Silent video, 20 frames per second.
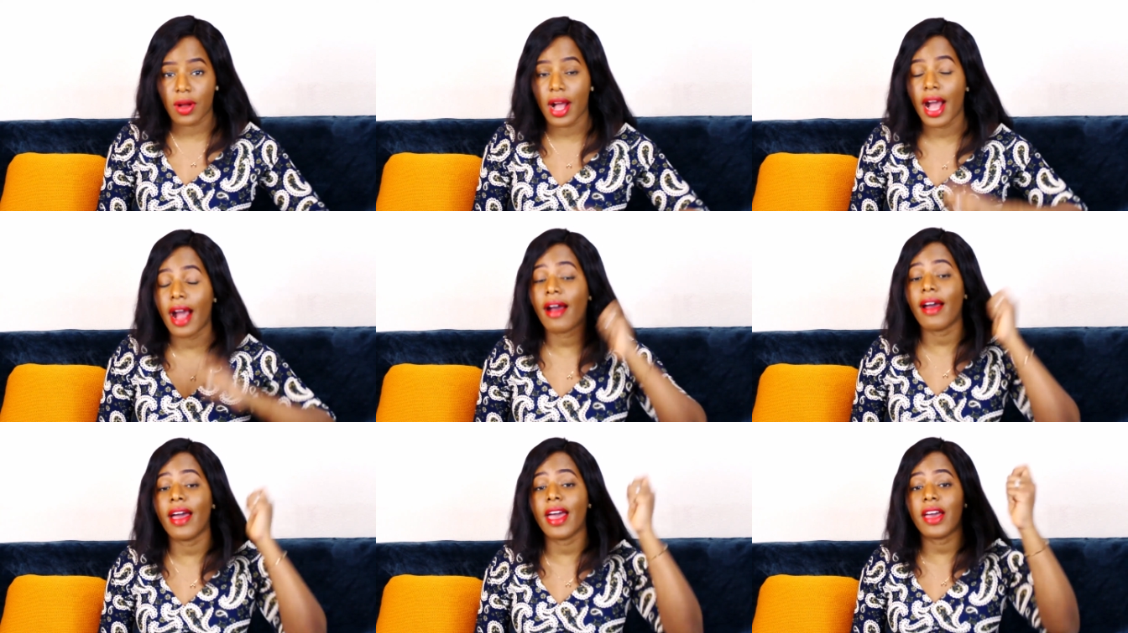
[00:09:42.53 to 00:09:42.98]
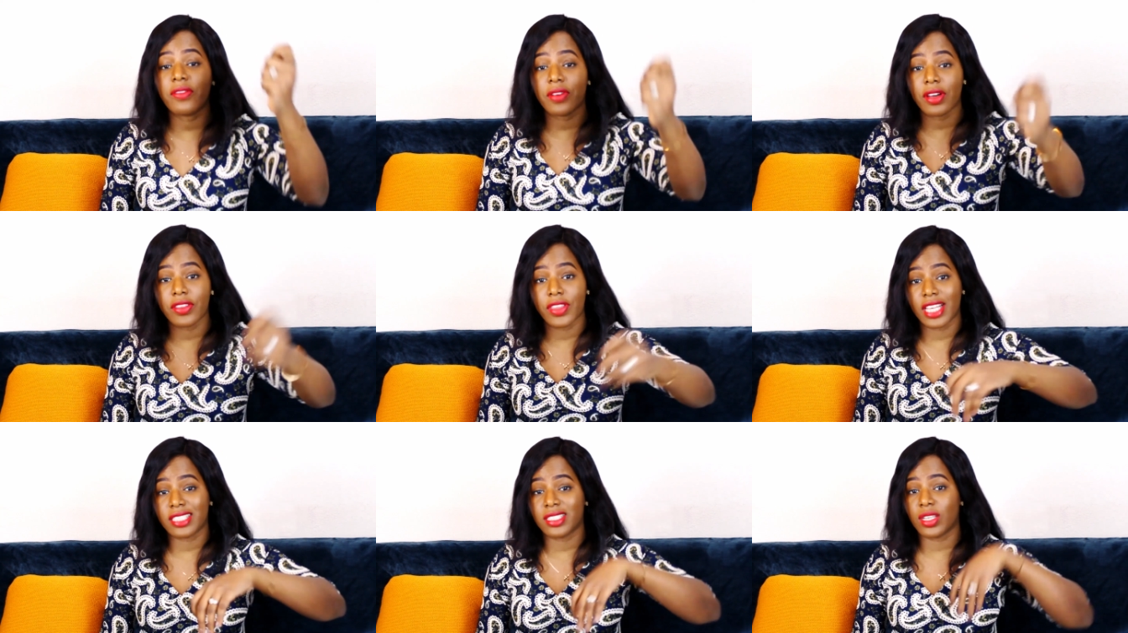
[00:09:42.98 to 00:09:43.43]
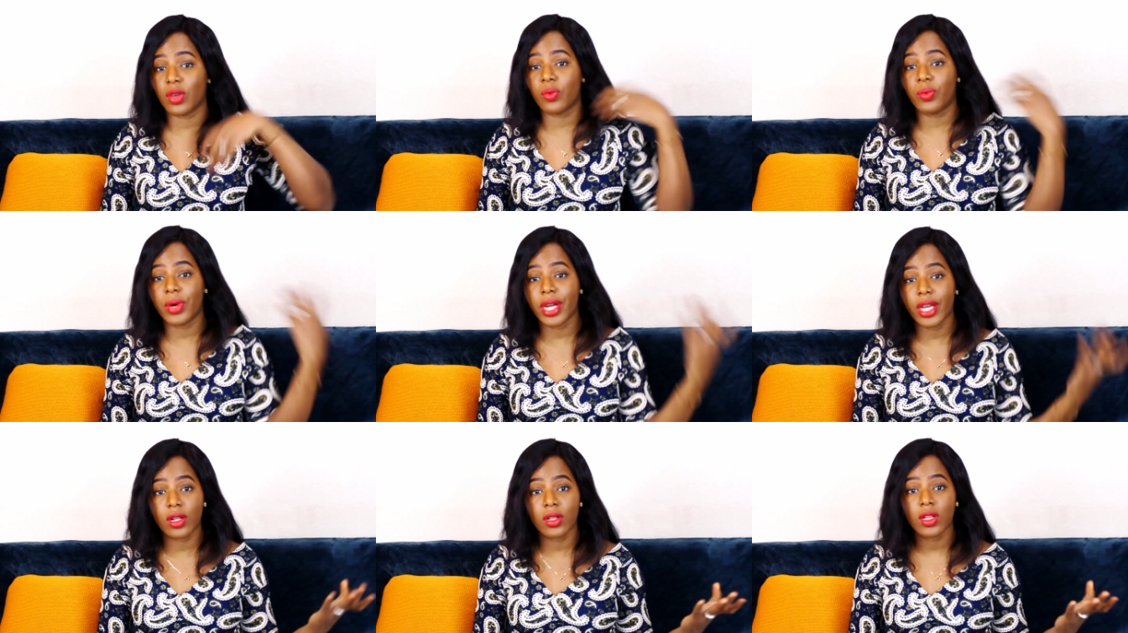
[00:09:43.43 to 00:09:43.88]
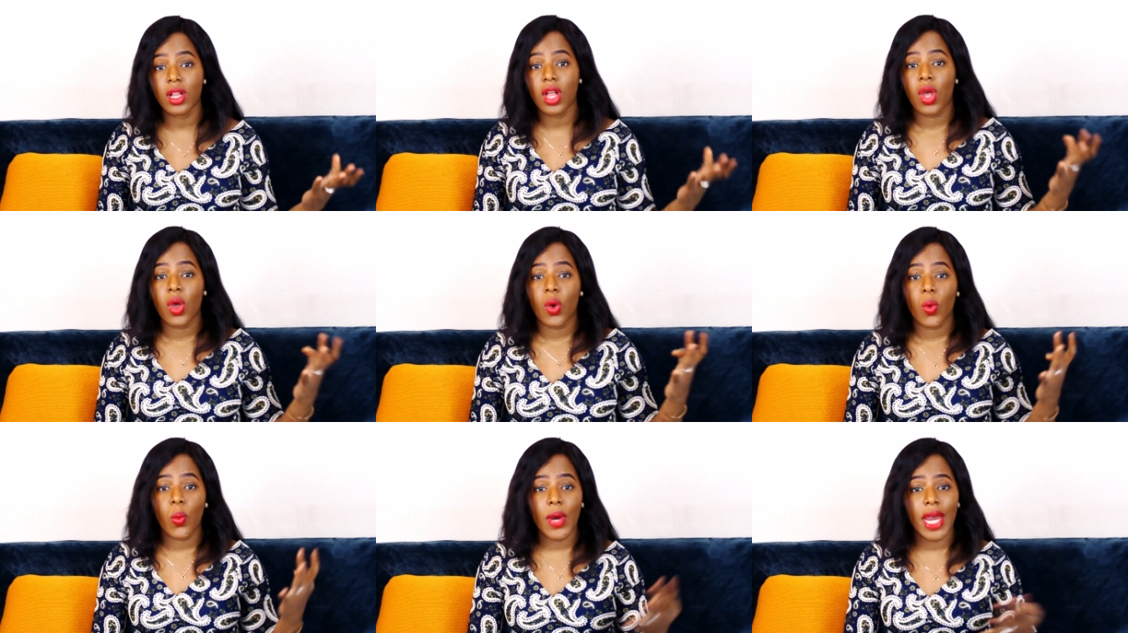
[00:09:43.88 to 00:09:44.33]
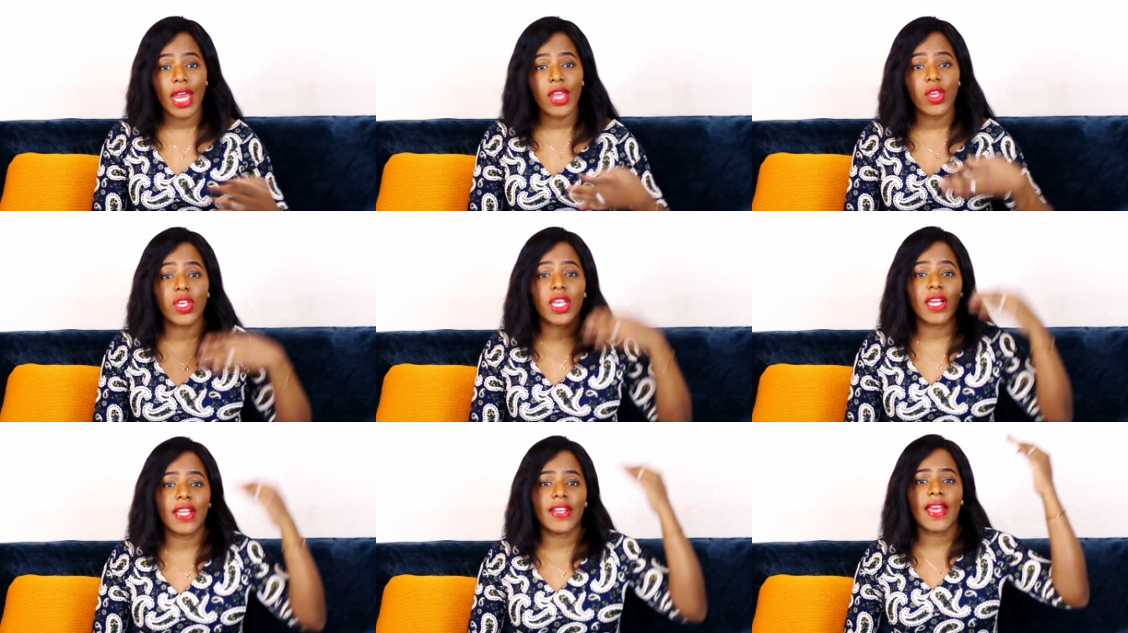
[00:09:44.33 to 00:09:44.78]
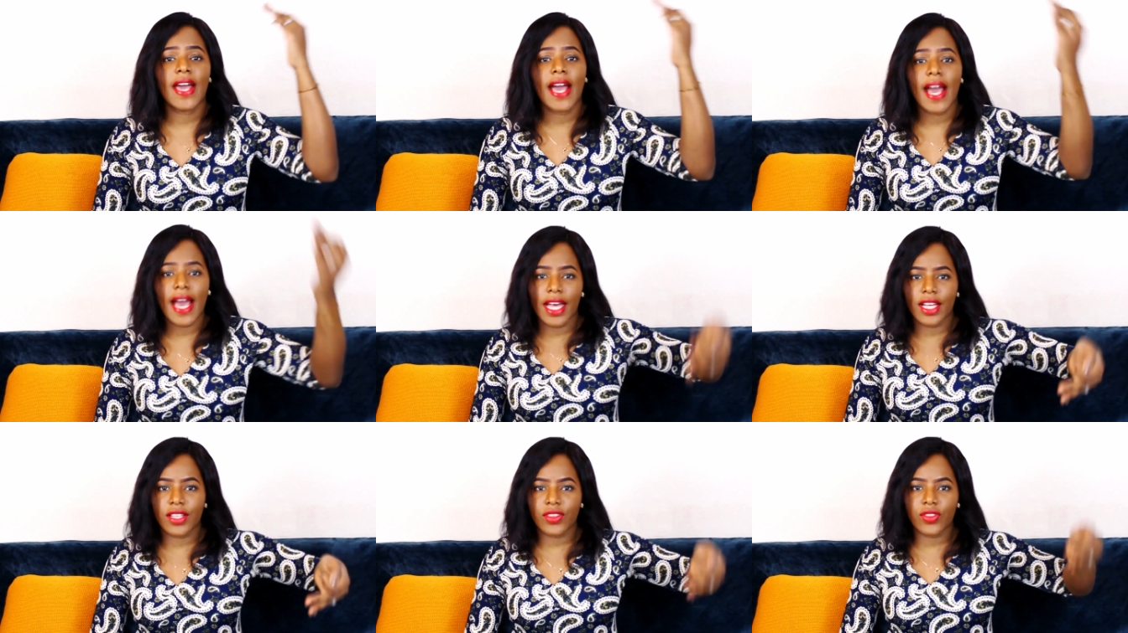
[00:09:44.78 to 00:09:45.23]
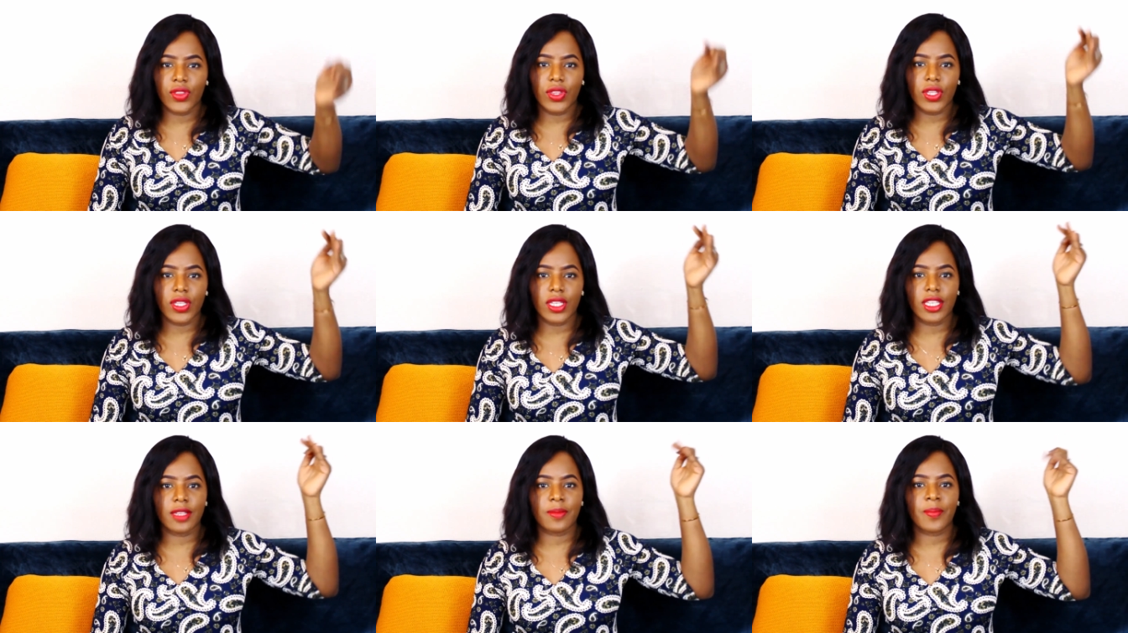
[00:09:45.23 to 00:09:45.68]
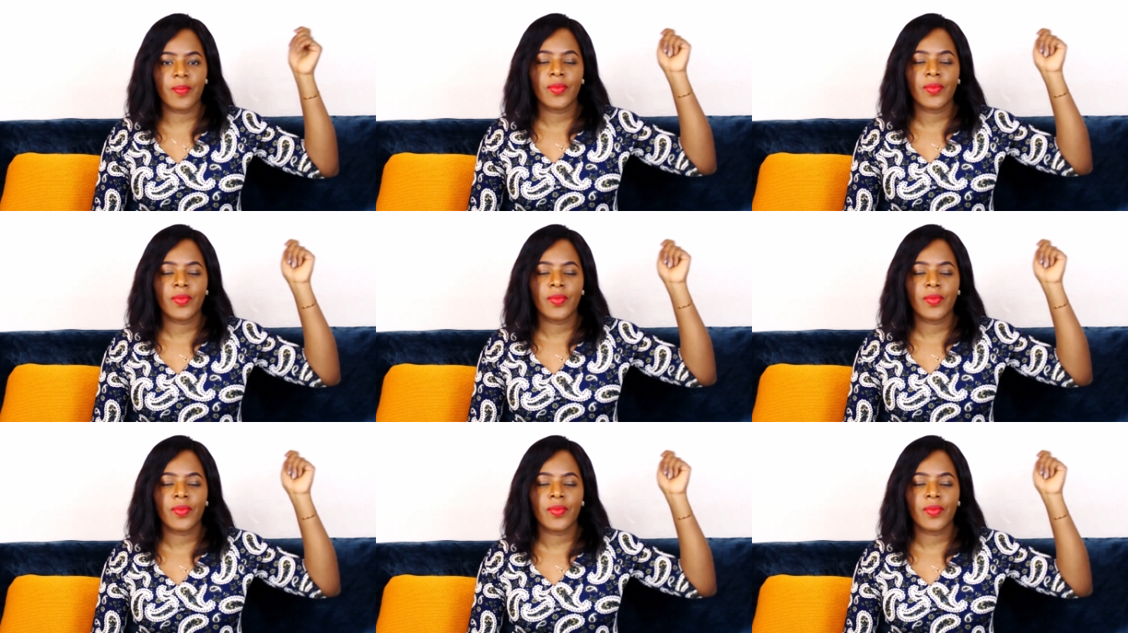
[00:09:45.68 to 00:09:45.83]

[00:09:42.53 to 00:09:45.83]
However, there's a rail where you can hang the